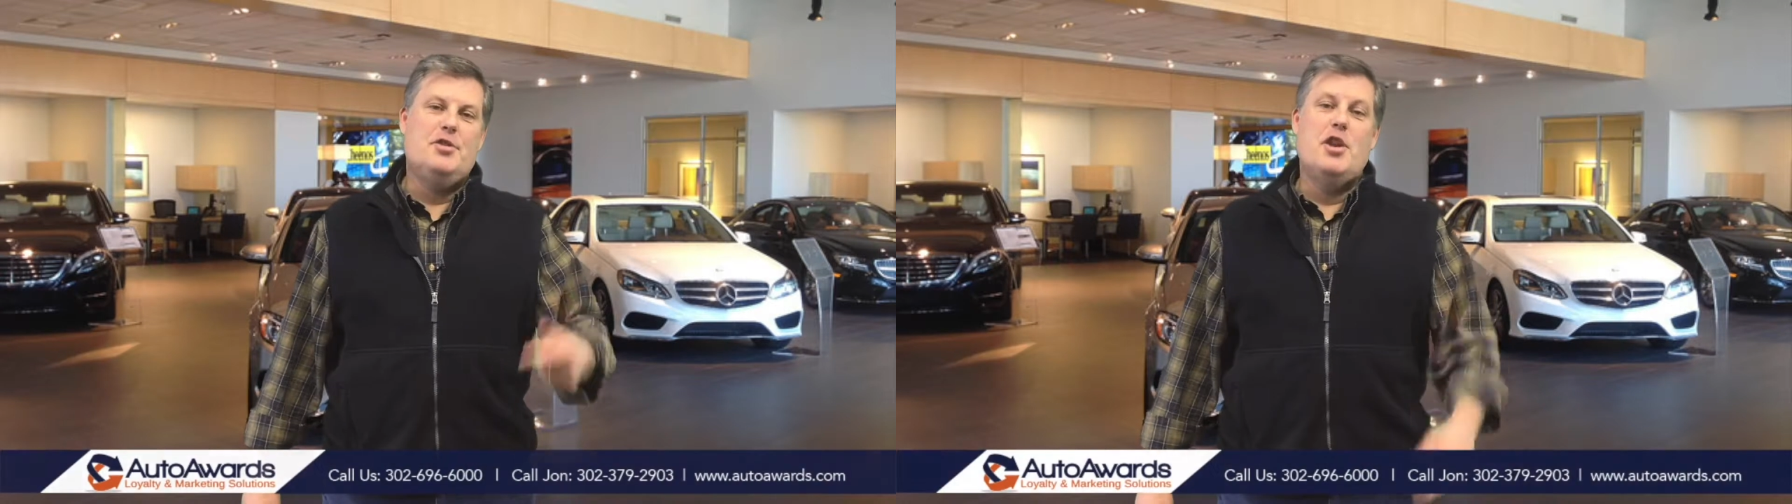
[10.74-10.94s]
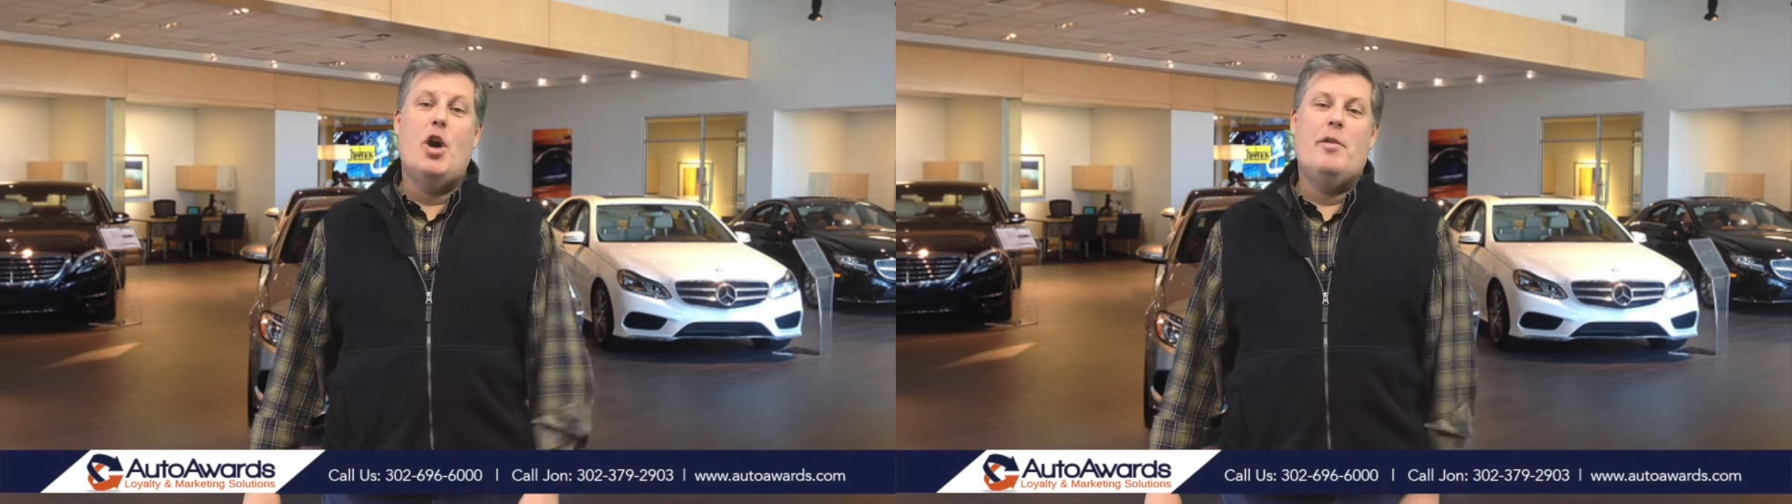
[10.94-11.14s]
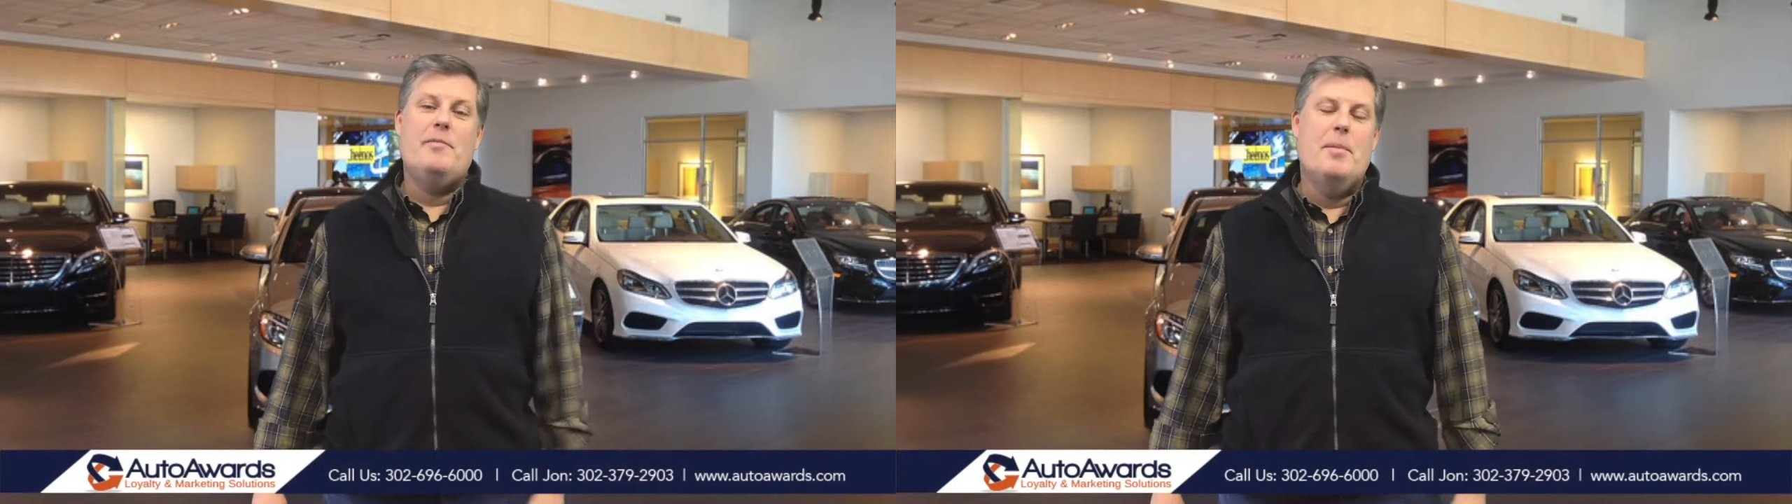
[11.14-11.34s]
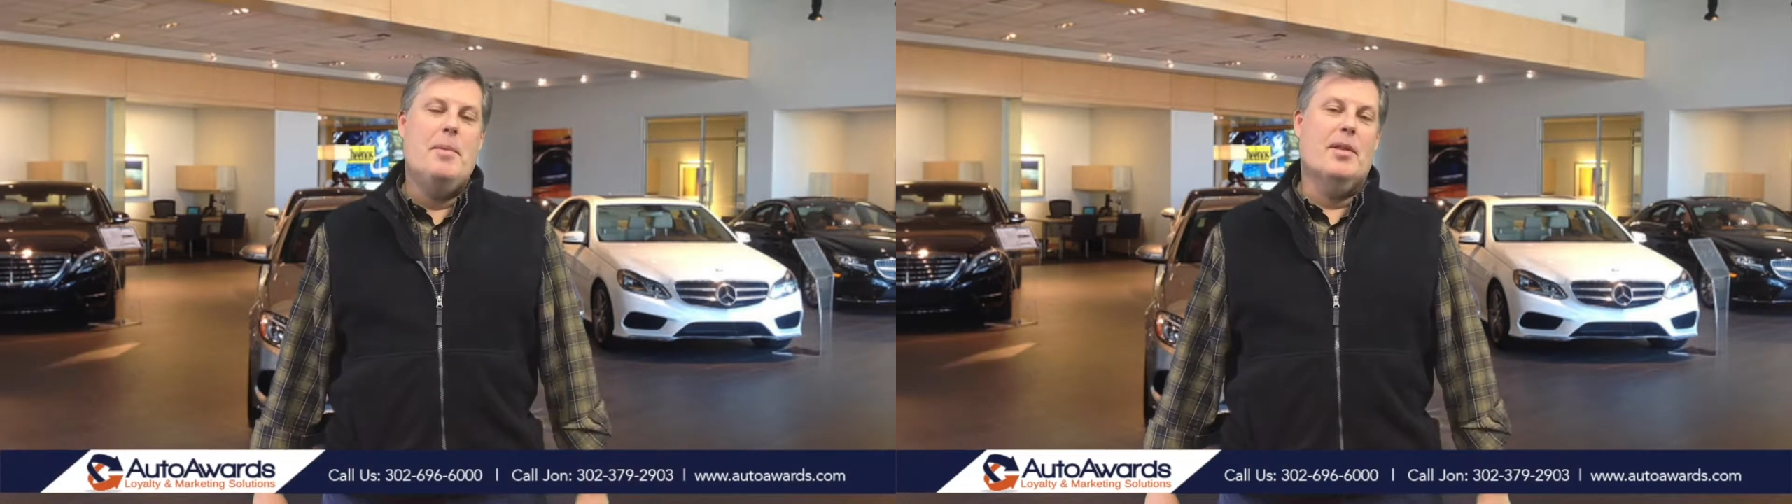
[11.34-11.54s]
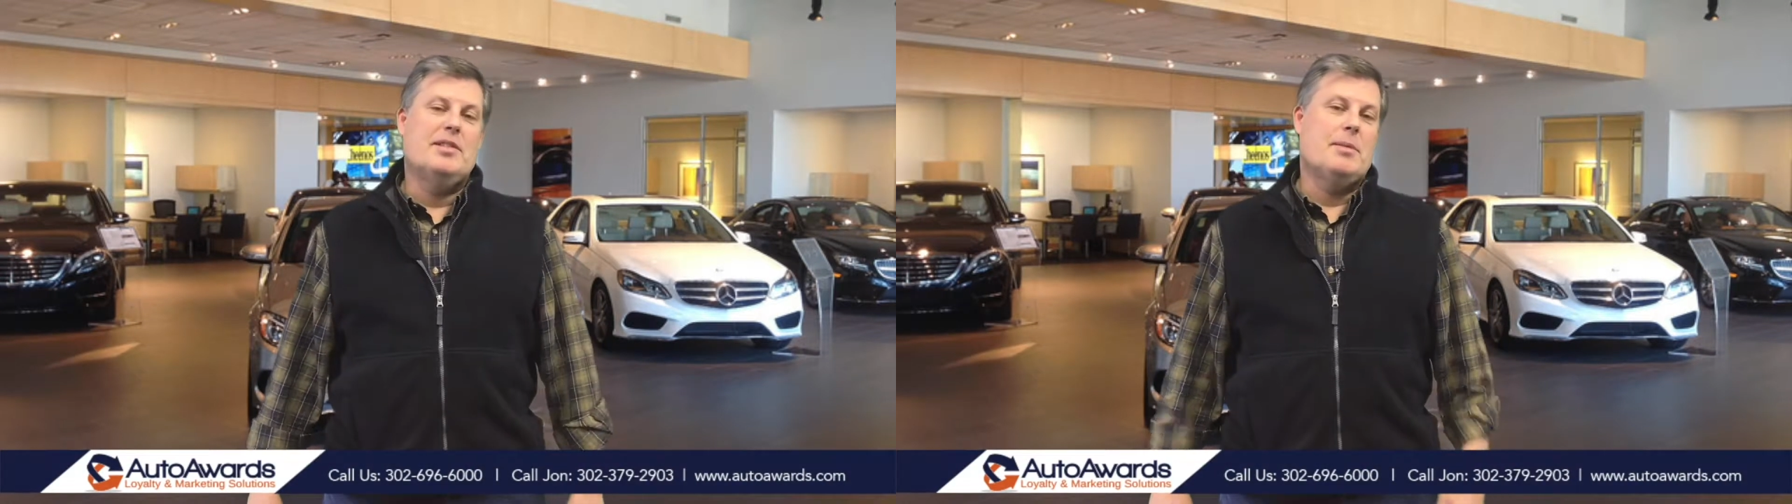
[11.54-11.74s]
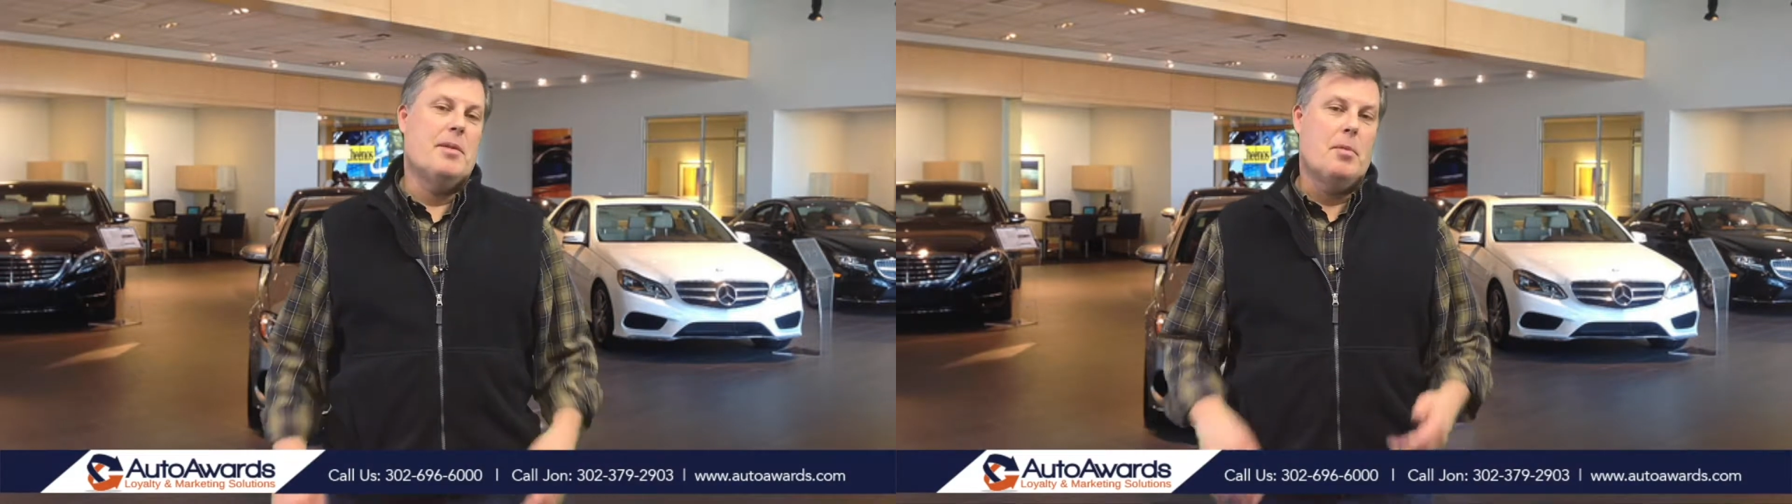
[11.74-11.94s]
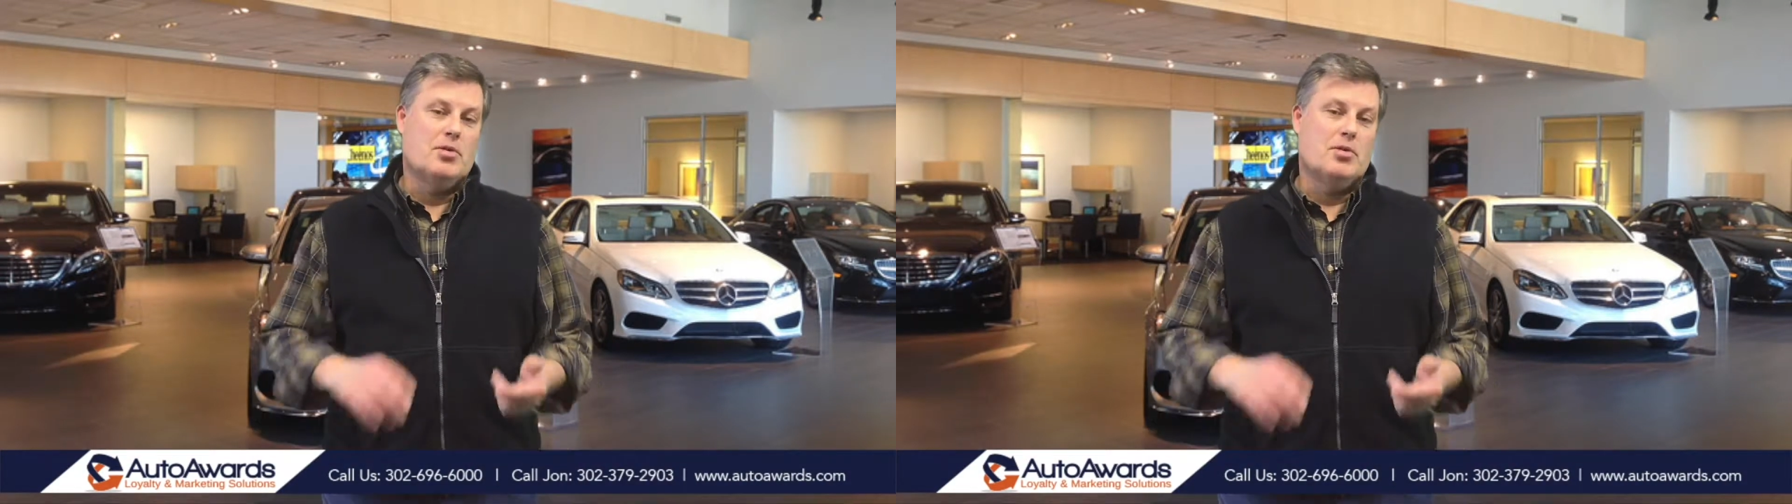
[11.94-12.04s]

you know, we've been building some of the